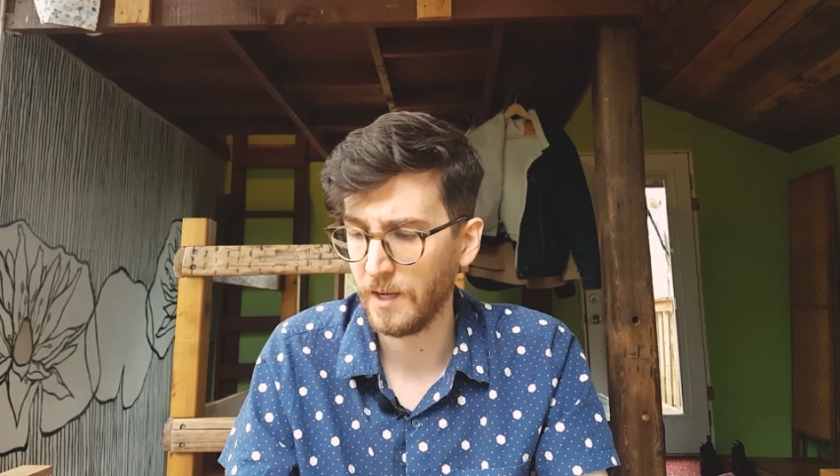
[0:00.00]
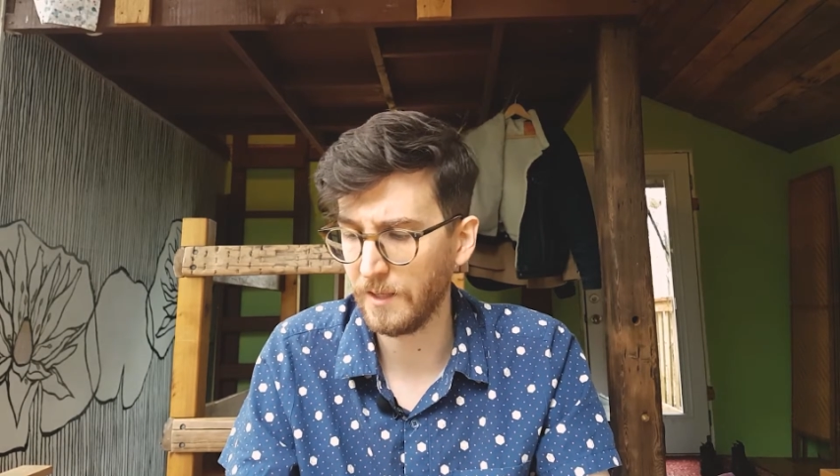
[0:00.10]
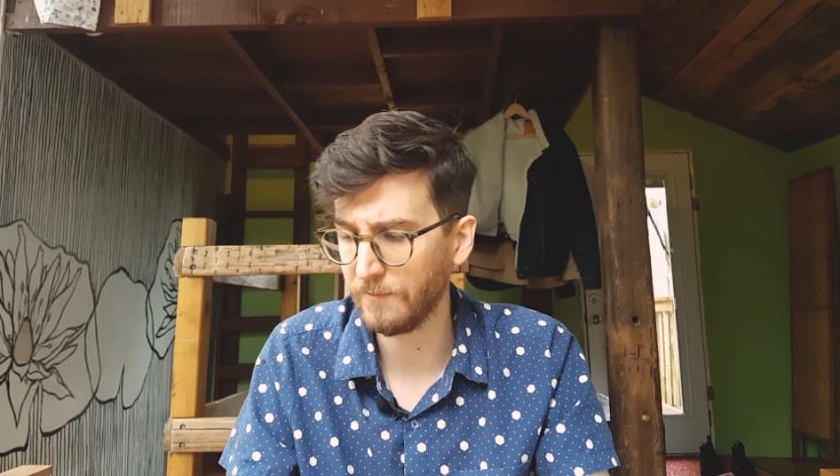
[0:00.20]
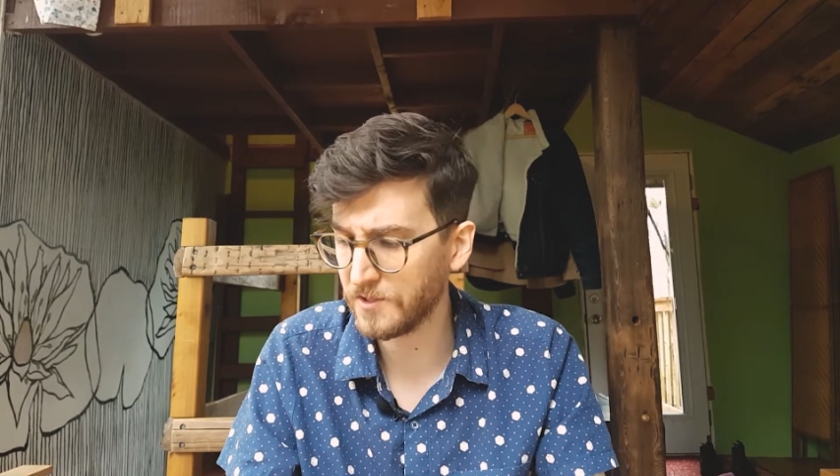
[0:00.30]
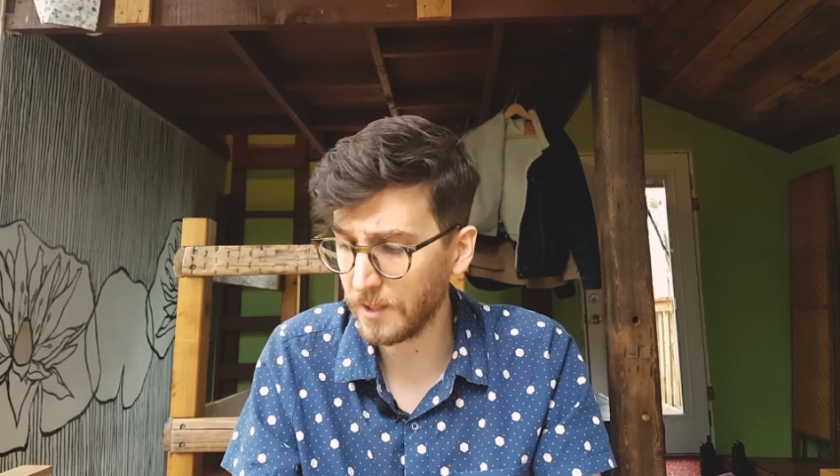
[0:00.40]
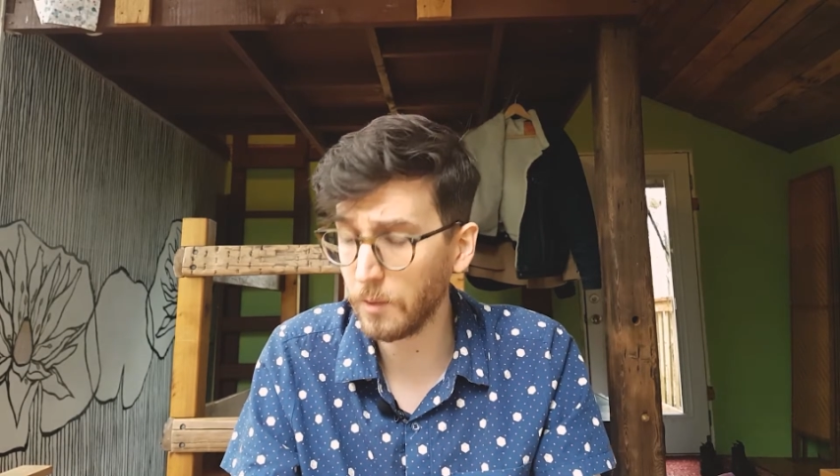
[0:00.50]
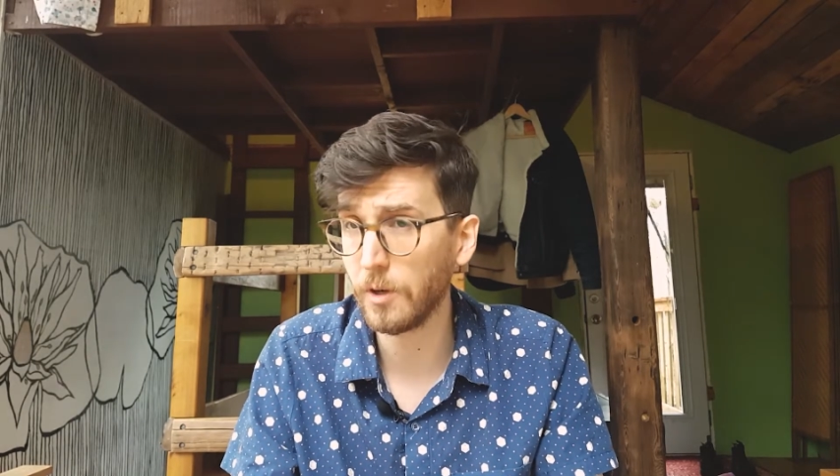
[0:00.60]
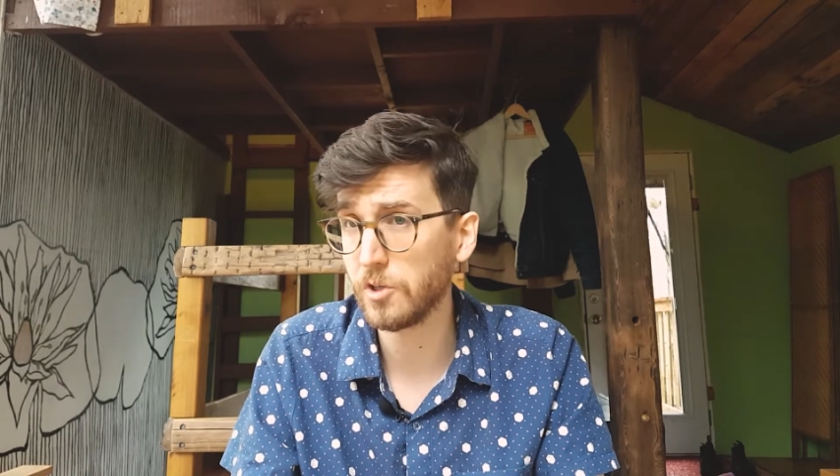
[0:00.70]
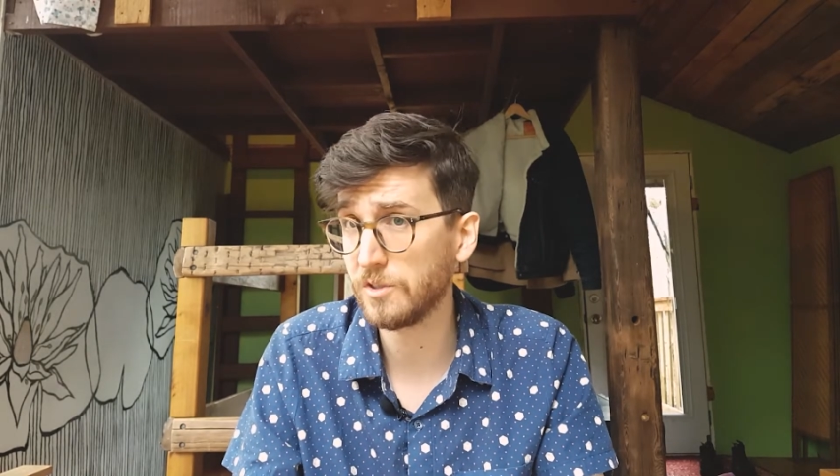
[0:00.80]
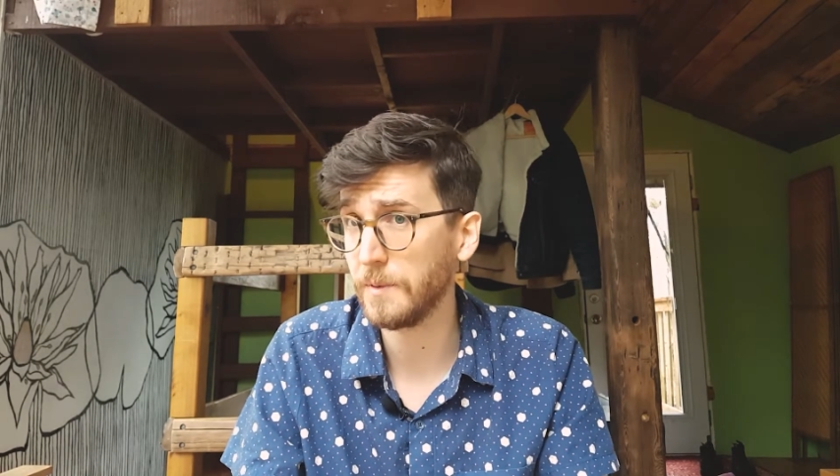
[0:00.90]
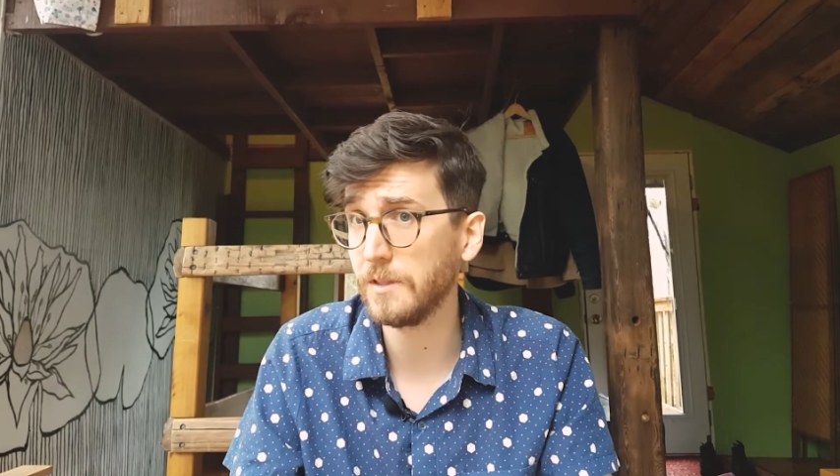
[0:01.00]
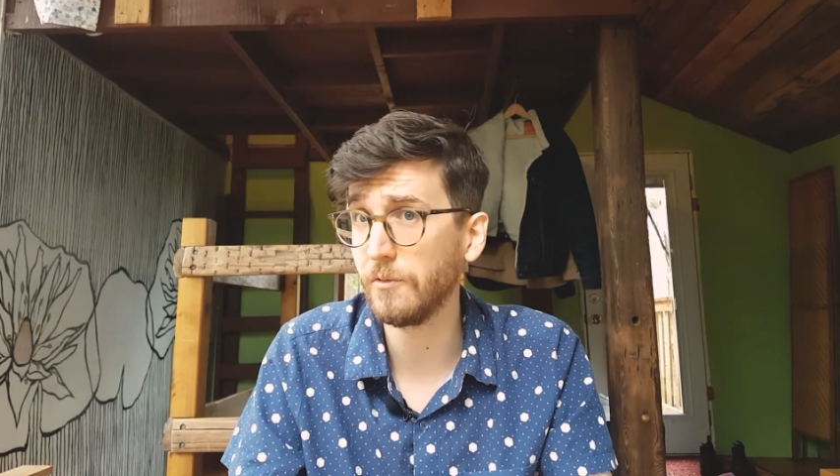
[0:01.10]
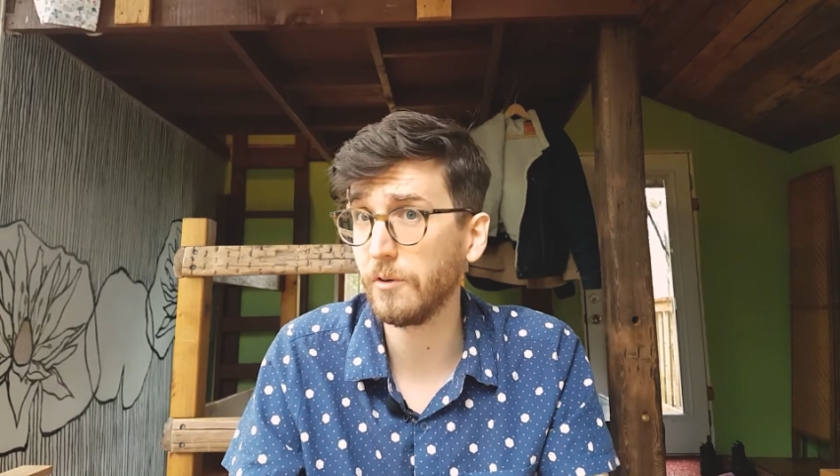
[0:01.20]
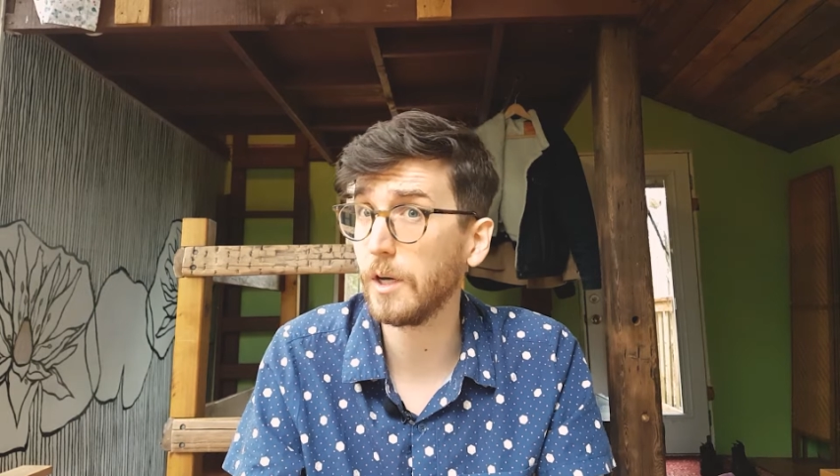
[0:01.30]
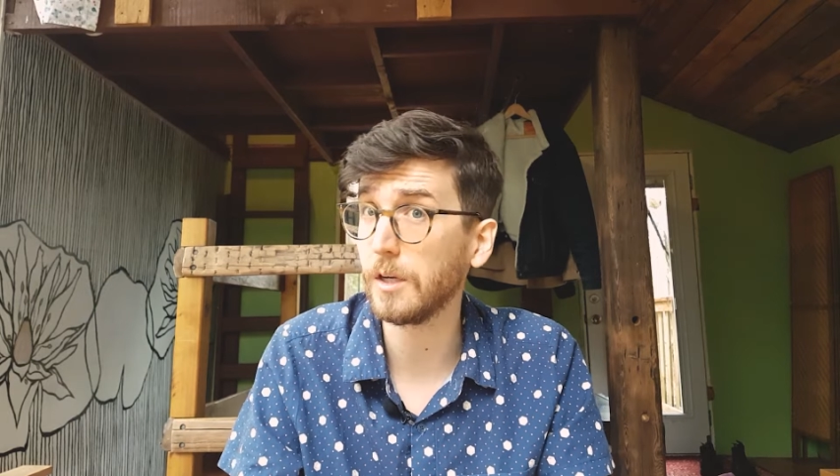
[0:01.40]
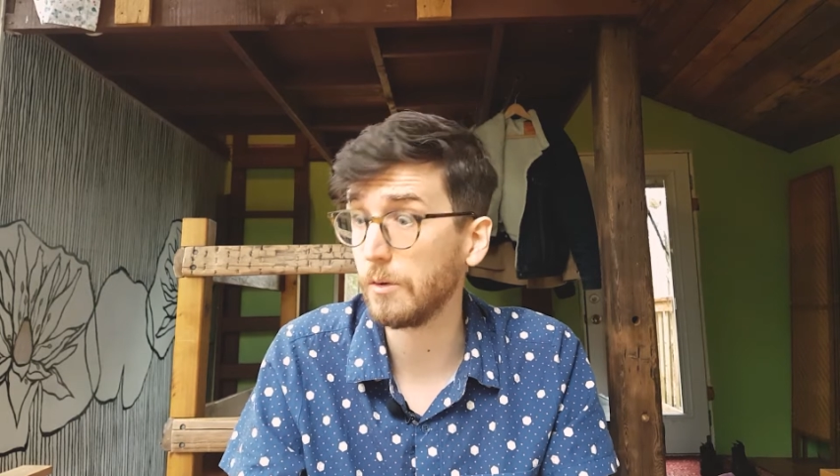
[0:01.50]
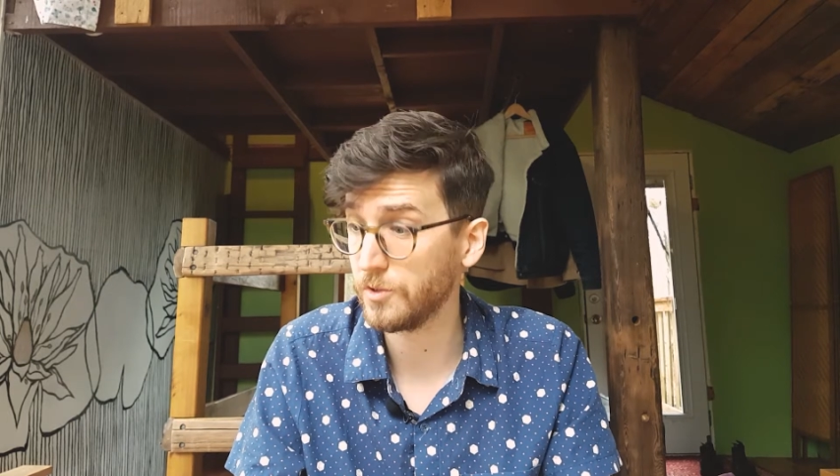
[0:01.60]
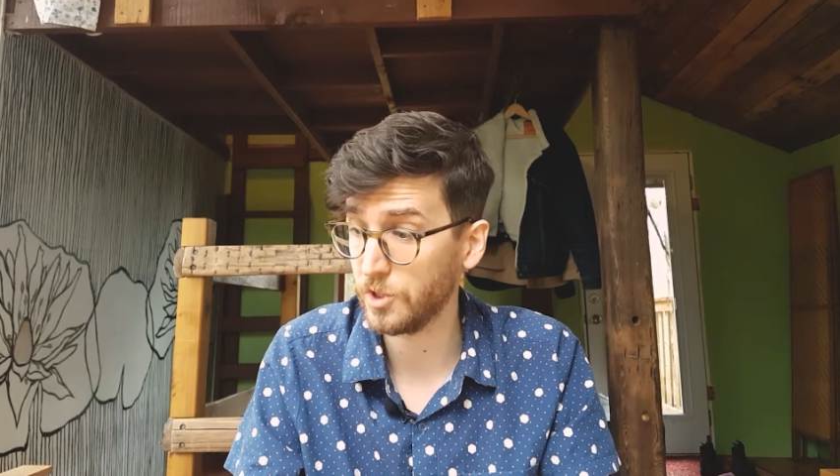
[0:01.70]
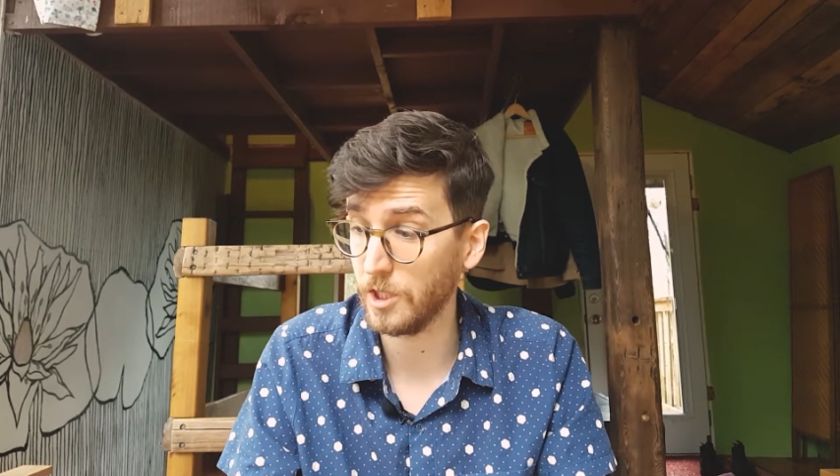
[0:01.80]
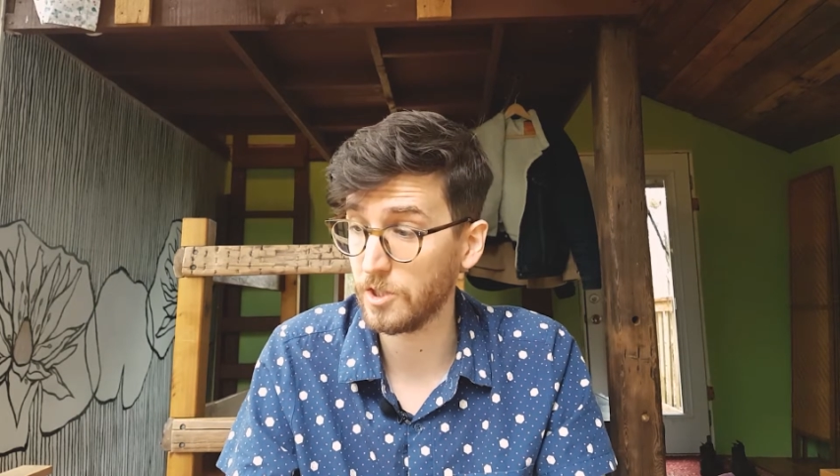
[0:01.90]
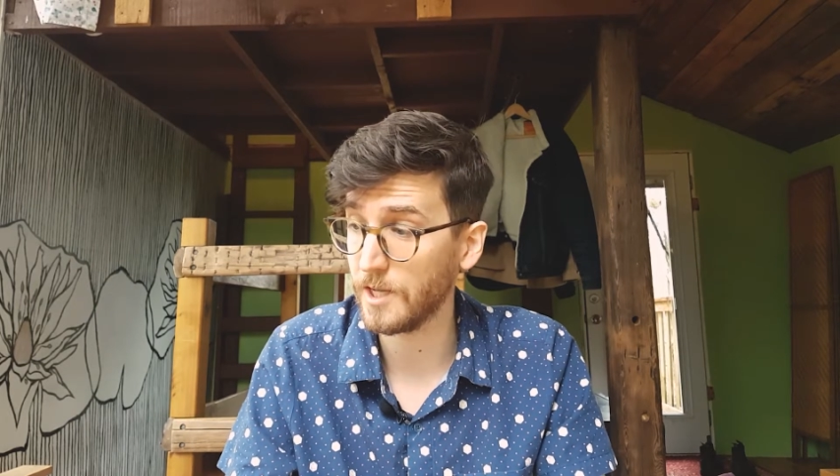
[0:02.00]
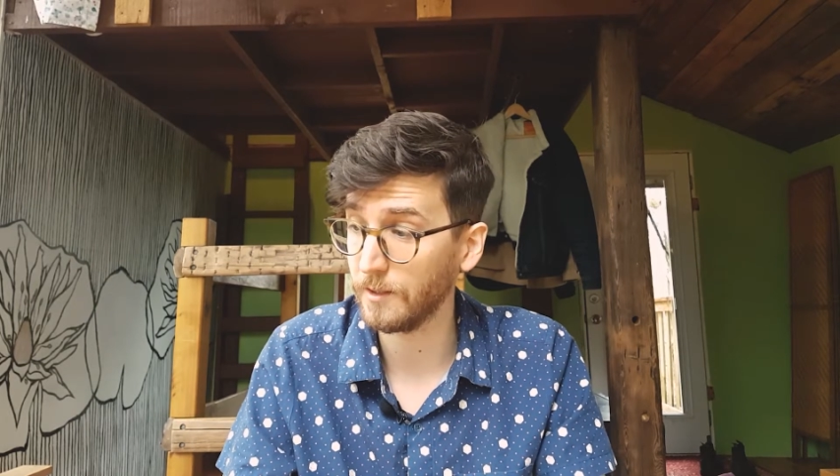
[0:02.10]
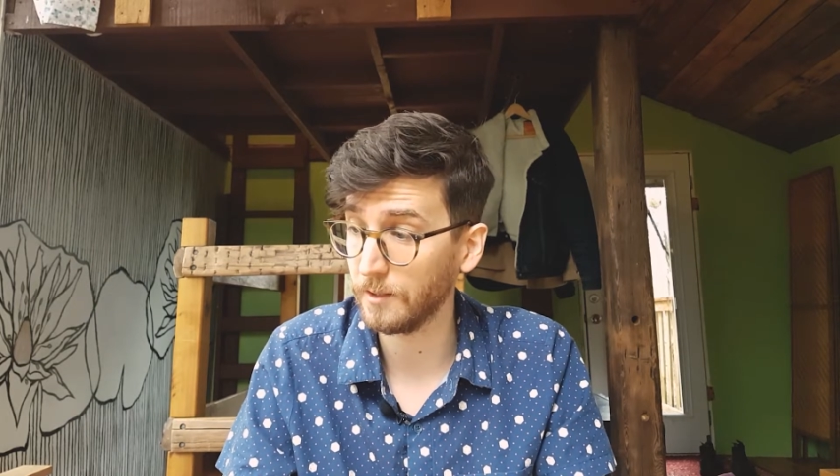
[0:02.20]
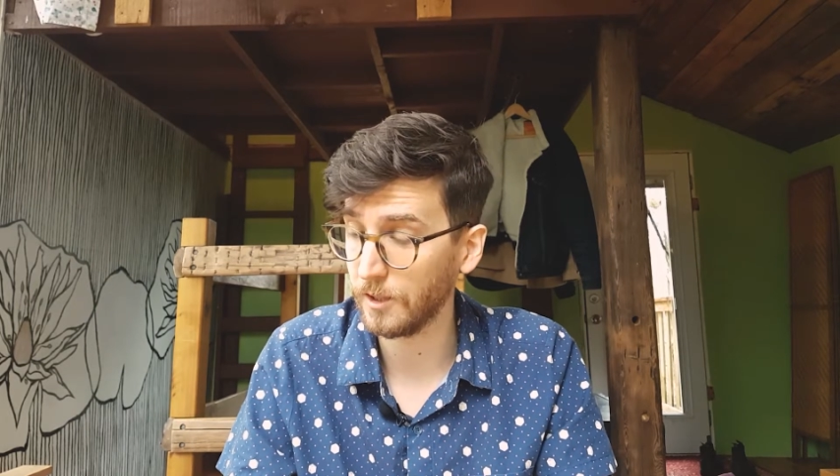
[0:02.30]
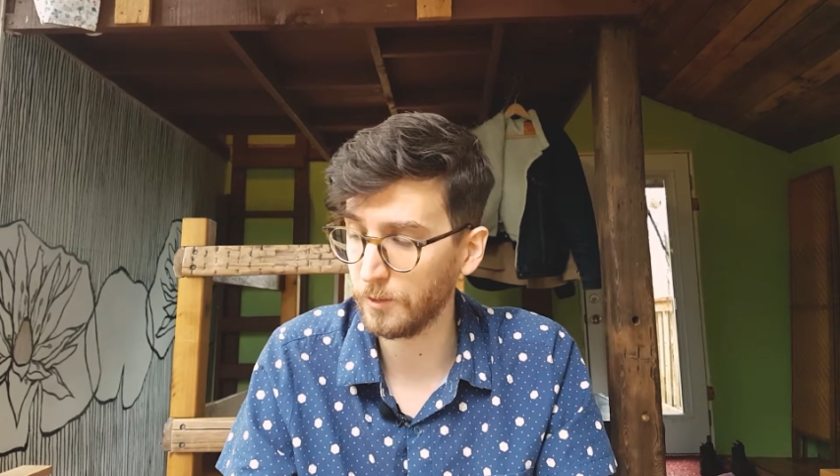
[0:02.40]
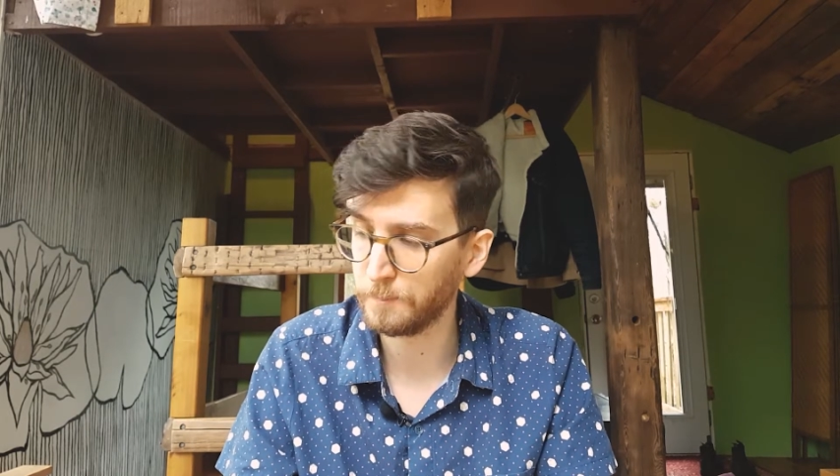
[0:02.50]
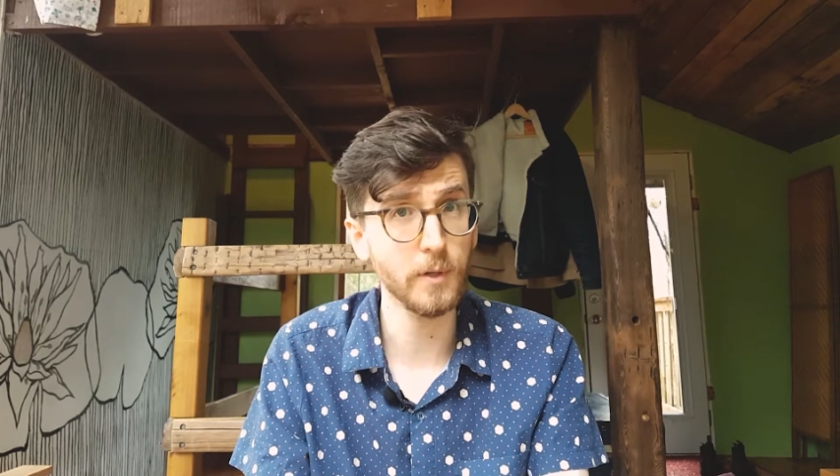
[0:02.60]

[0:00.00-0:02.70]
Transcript: And if I decide I want to try something different, I can always change that later.